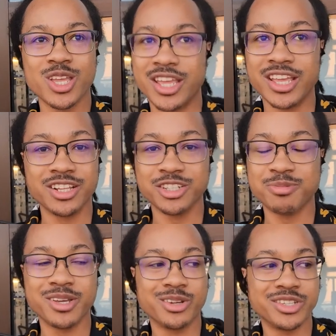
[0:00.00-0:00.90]
English
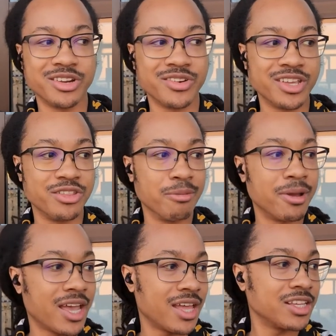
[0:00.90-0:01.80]
speakers here either.
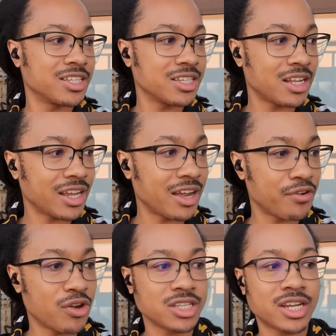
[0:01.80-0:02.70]
But yeah, this is all I got for
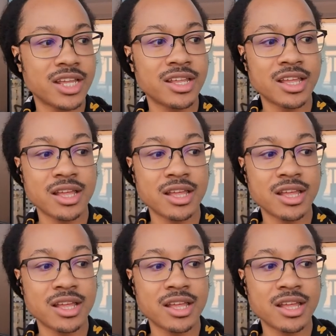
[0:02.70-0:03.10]
y'all today.